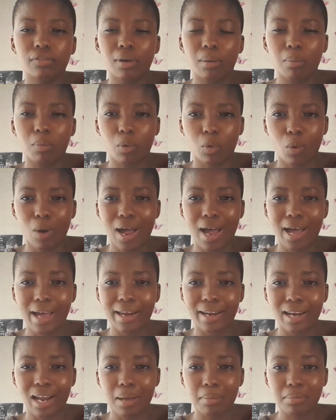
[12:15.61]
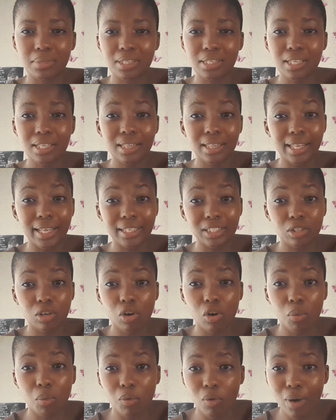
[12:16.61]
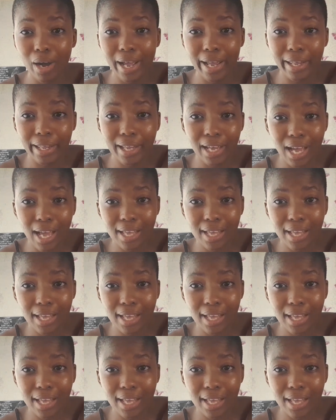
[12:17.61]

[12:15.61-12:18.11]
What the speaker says: February. I'm still at home. Why?